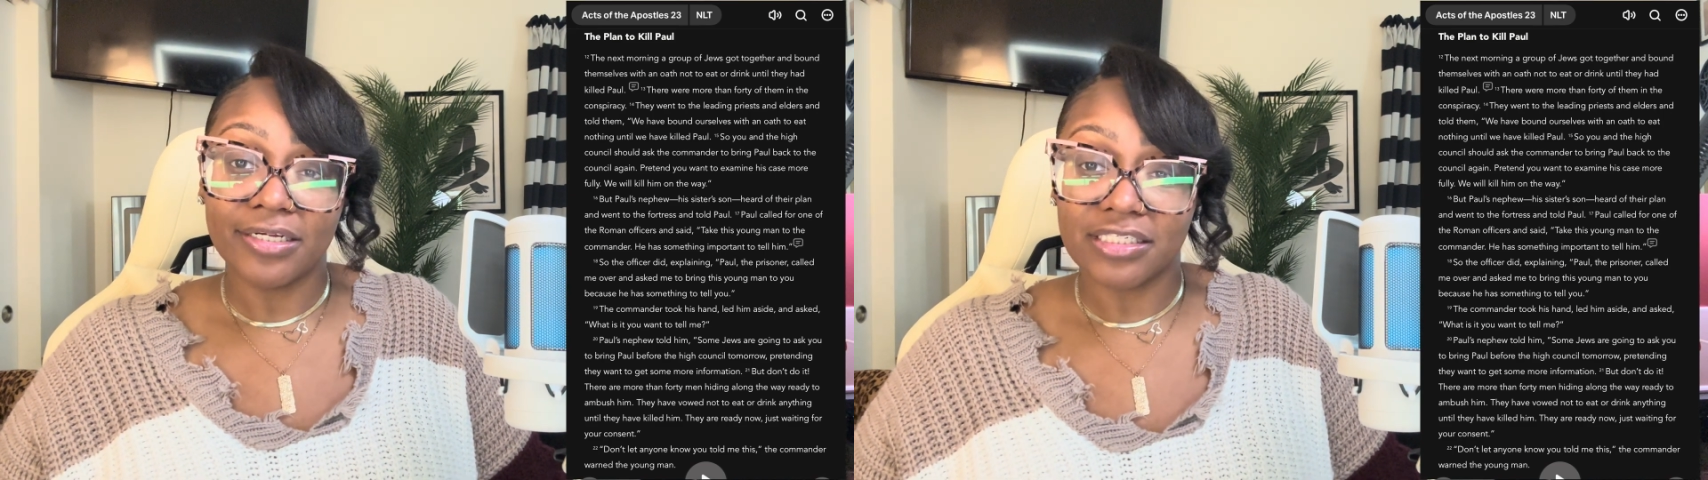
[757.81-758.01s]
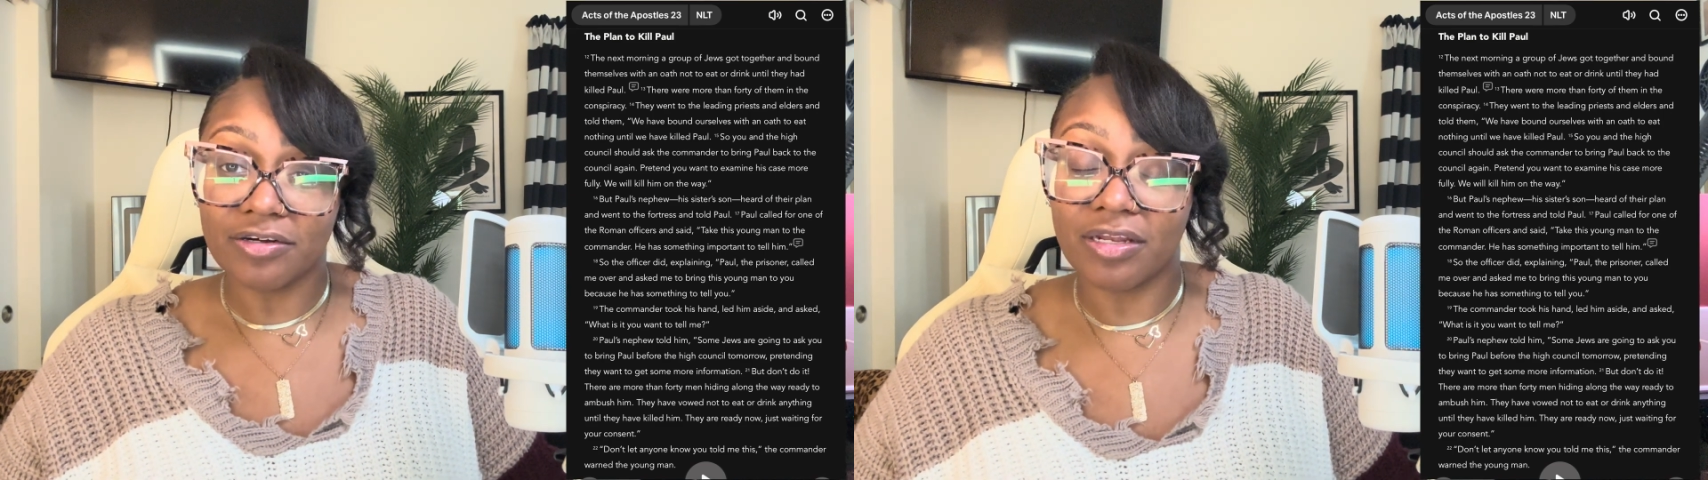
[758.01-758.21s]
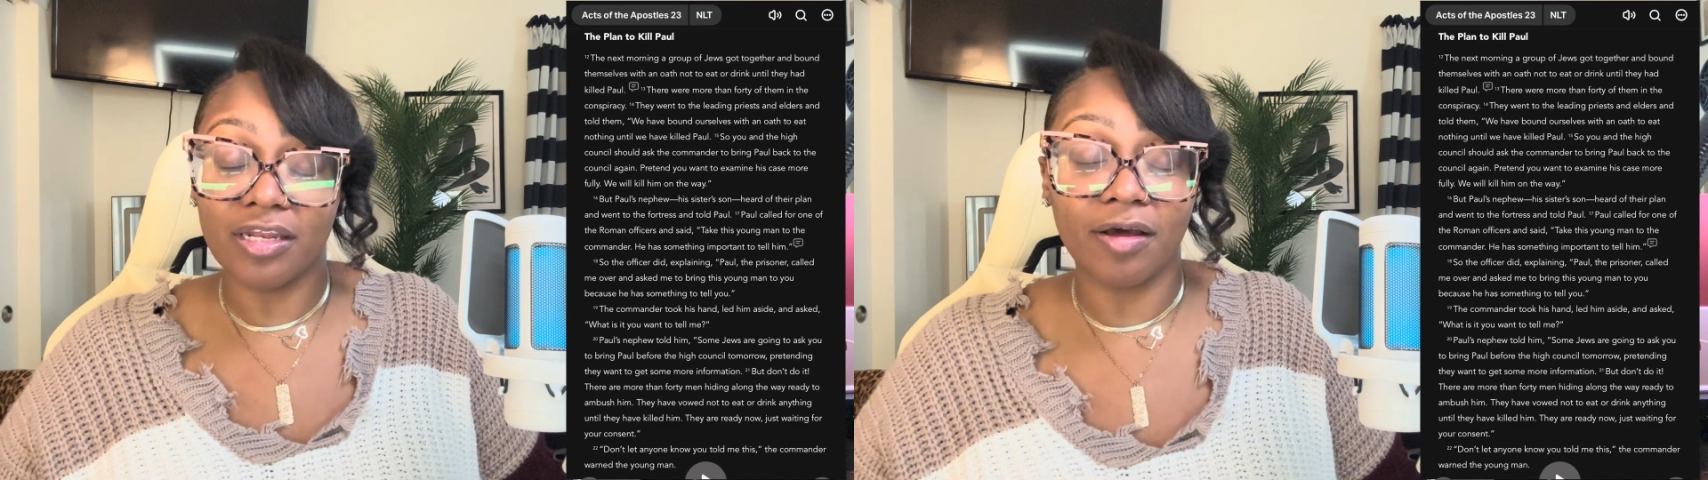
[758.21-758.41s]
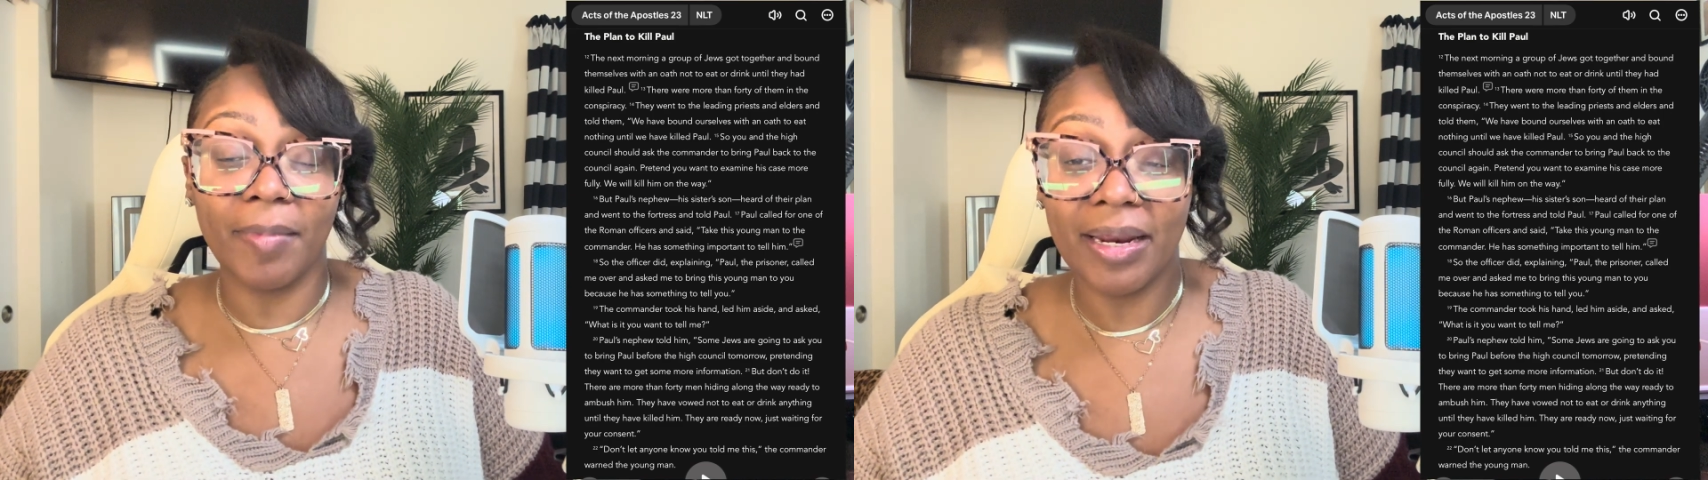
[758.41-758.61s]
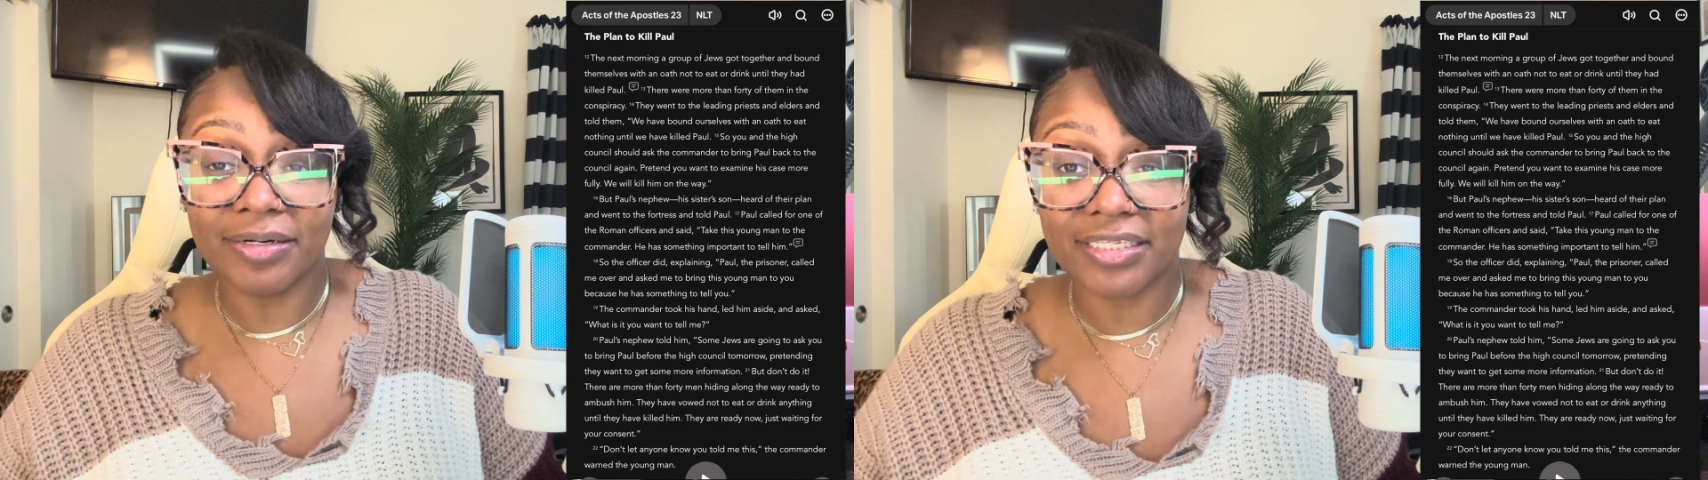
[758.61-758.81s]
So the
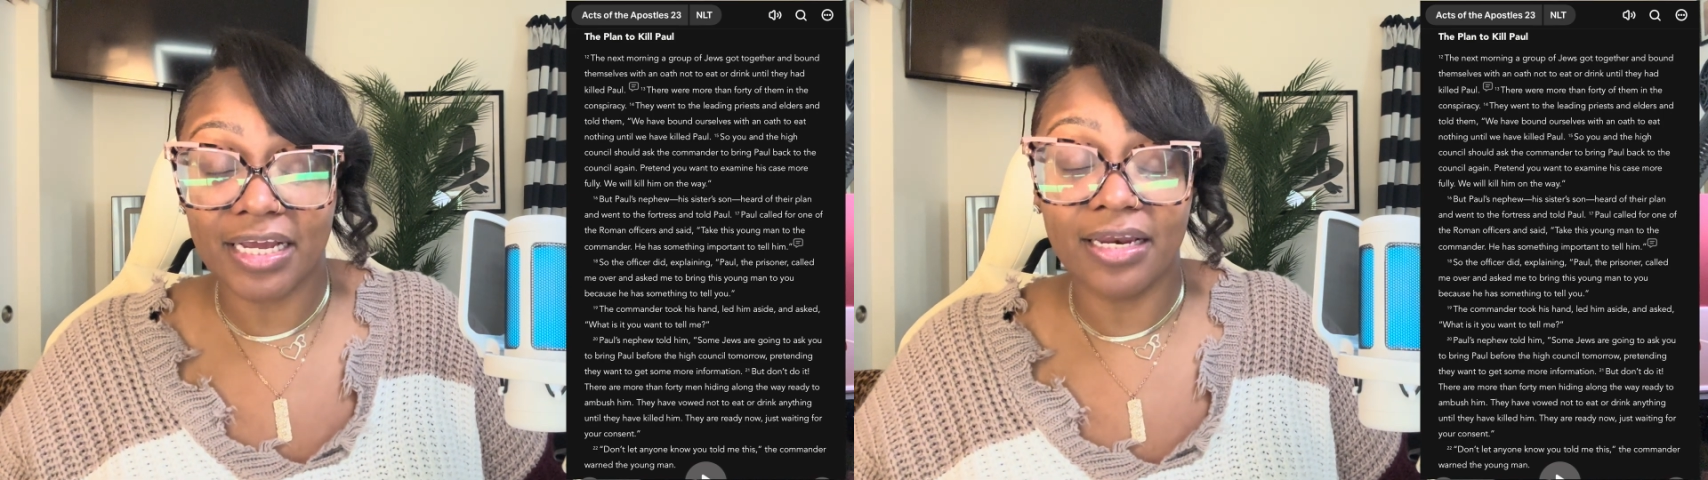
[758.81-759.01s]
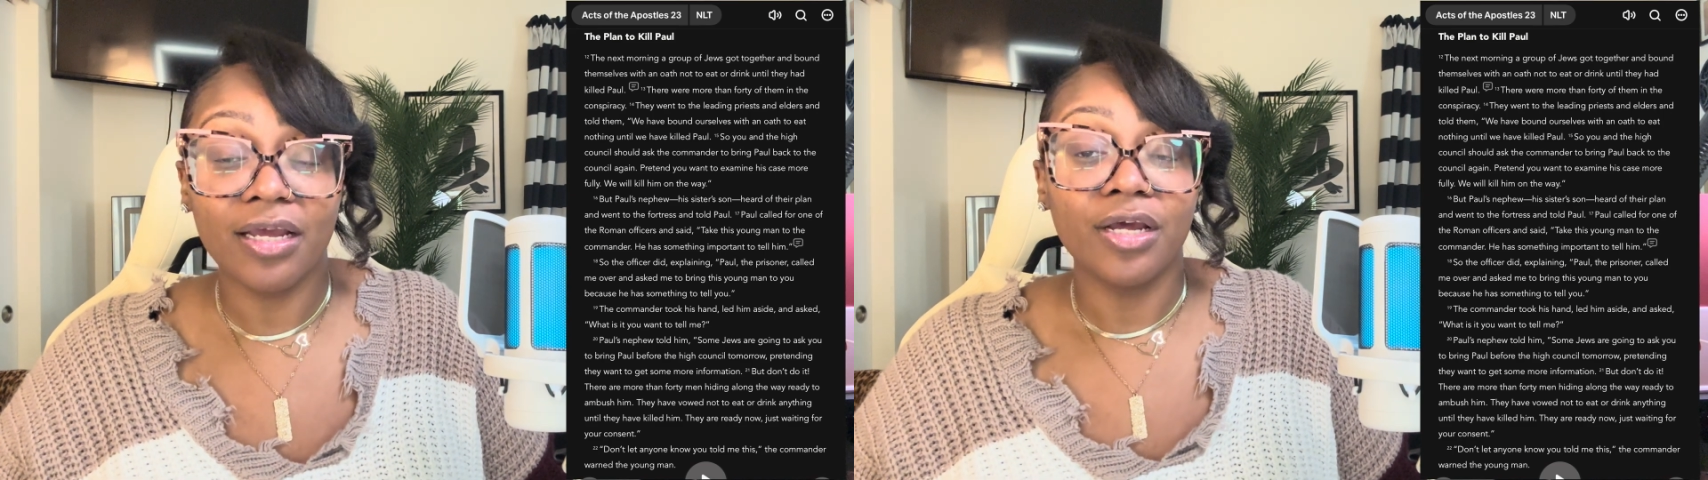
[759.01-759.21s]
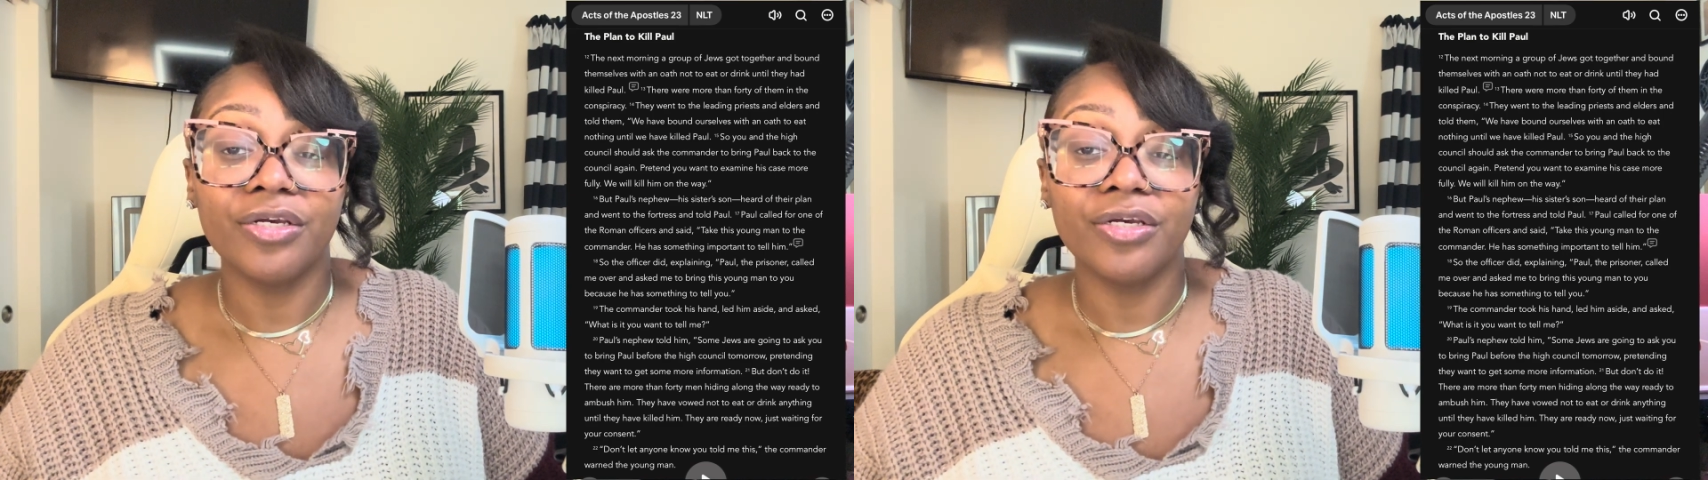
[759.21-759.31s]
commander said,